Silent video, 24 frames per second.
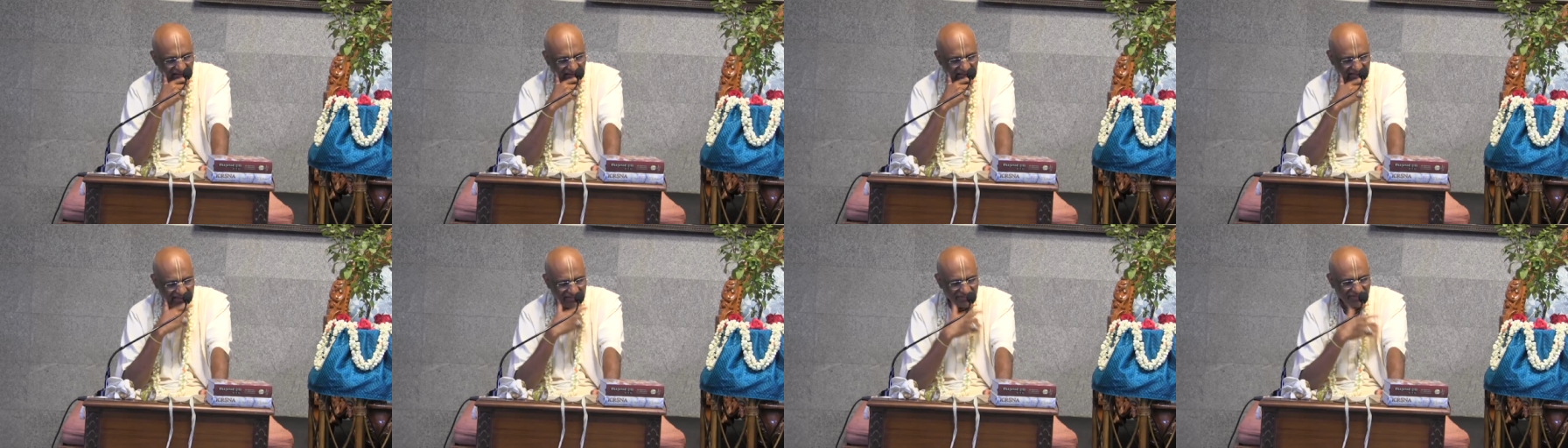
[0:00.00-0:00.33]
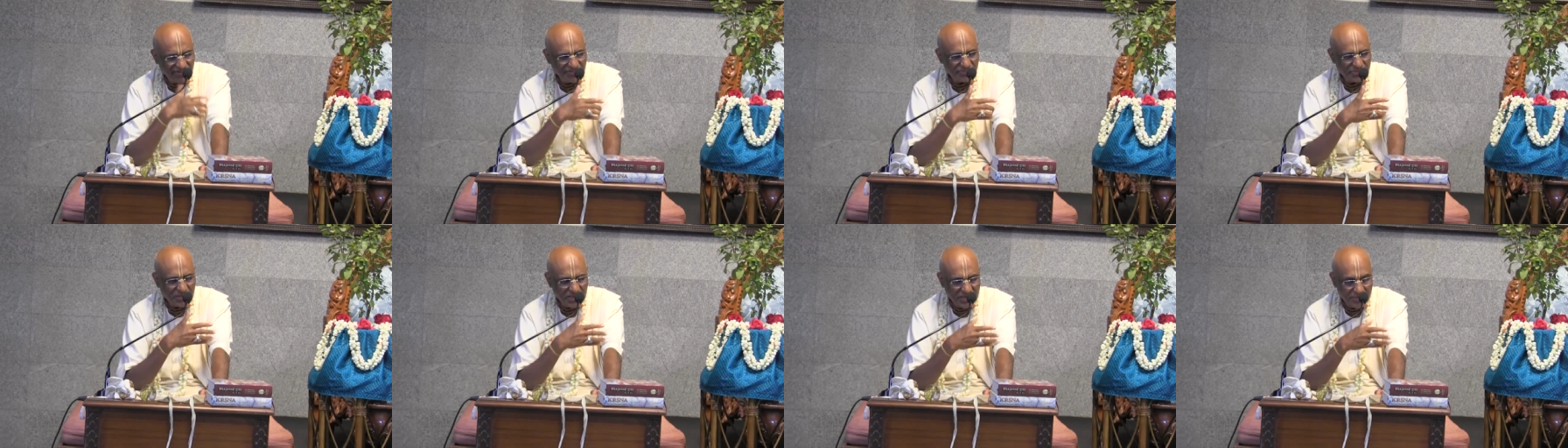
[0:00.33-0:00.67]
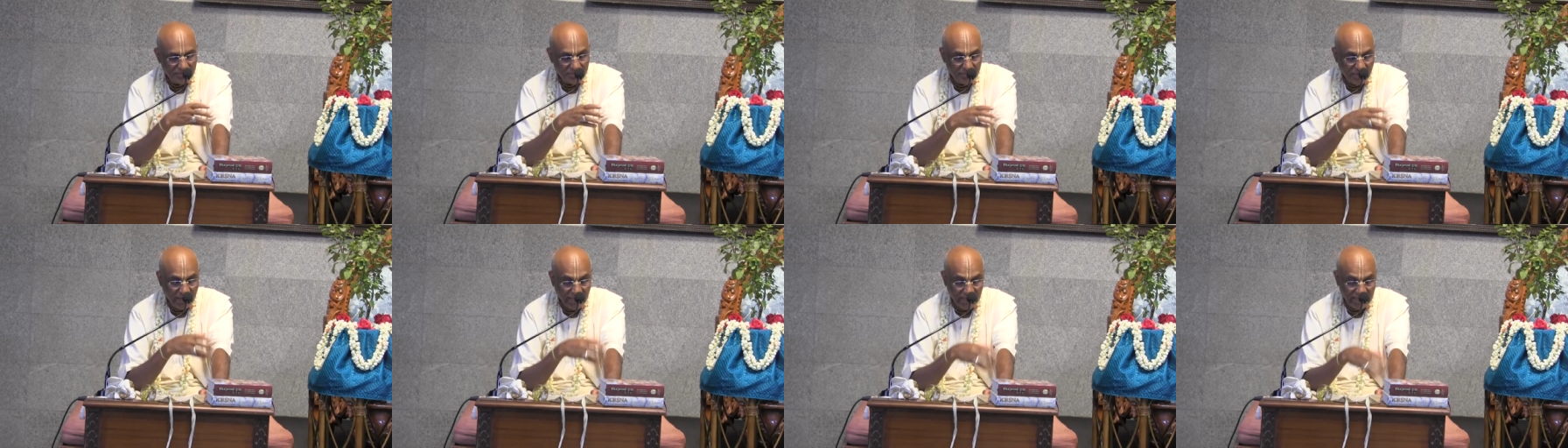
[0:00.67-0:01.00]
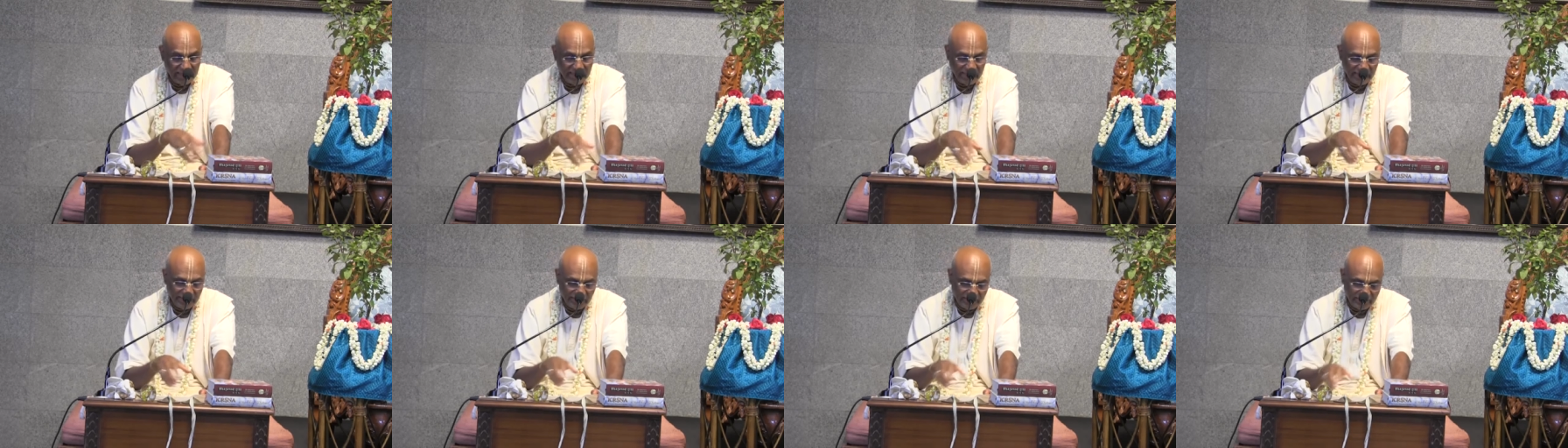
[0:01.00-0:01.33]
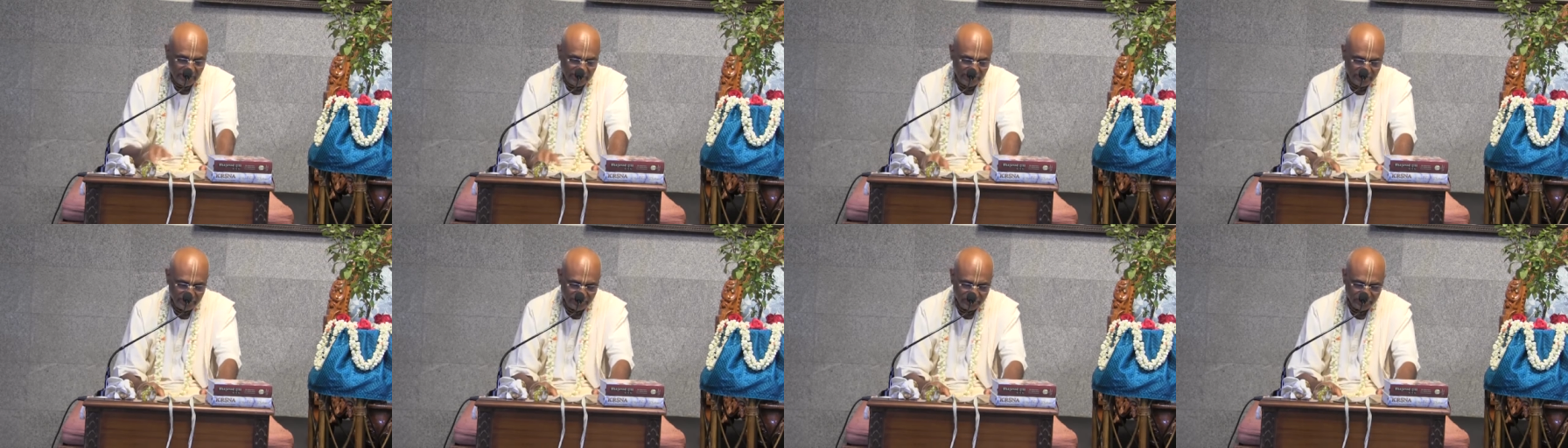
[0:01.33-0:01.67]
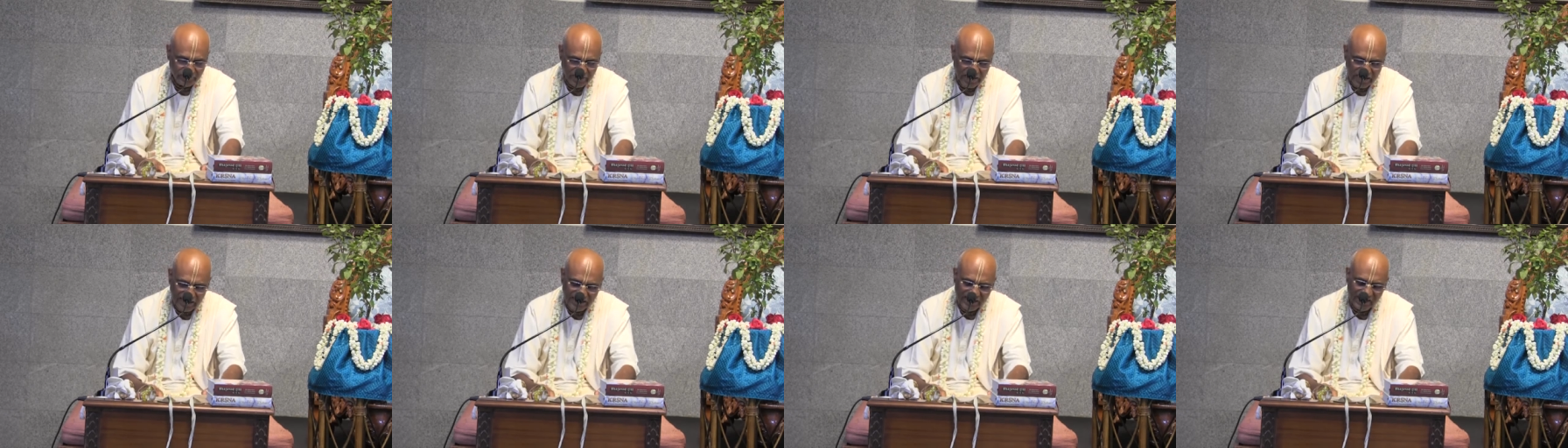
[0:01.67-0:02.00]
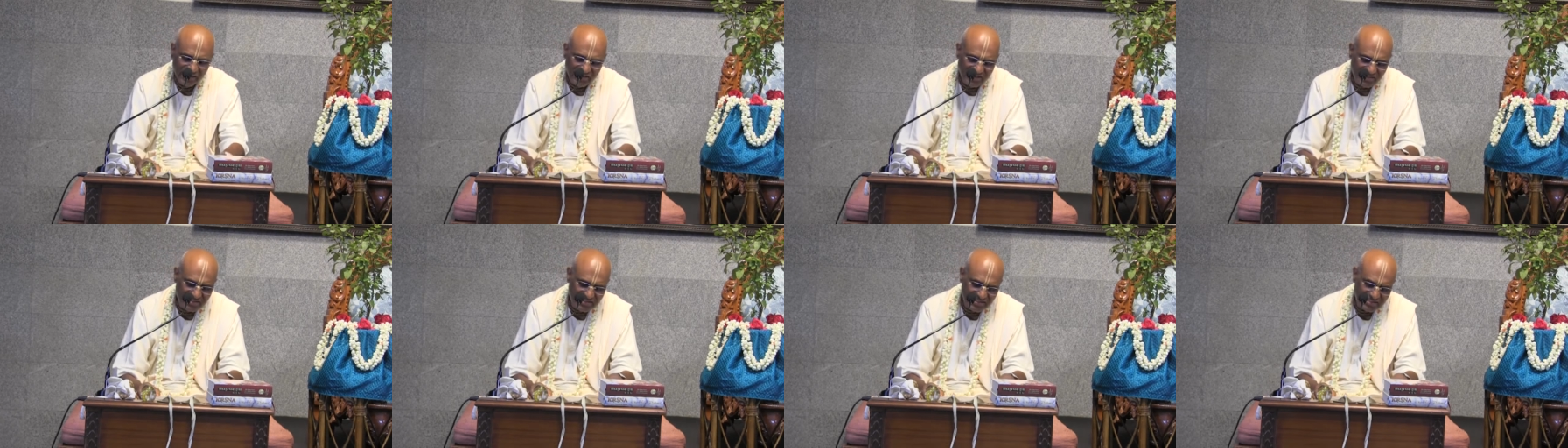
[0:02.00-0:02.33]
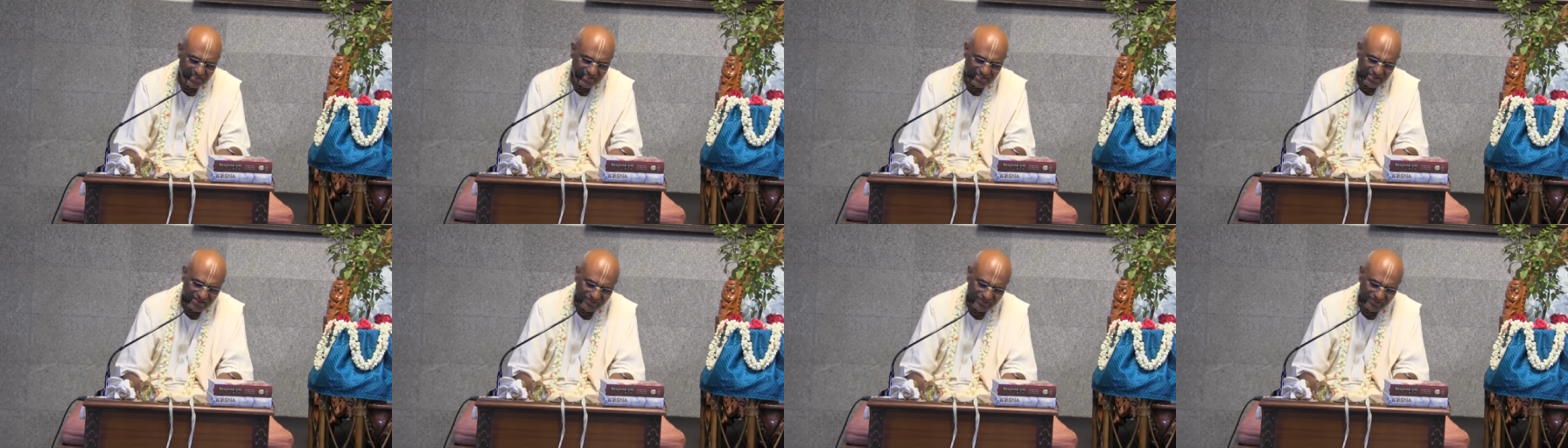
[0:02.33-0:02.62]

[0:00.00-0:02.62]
And we become arrogant. Arrogance is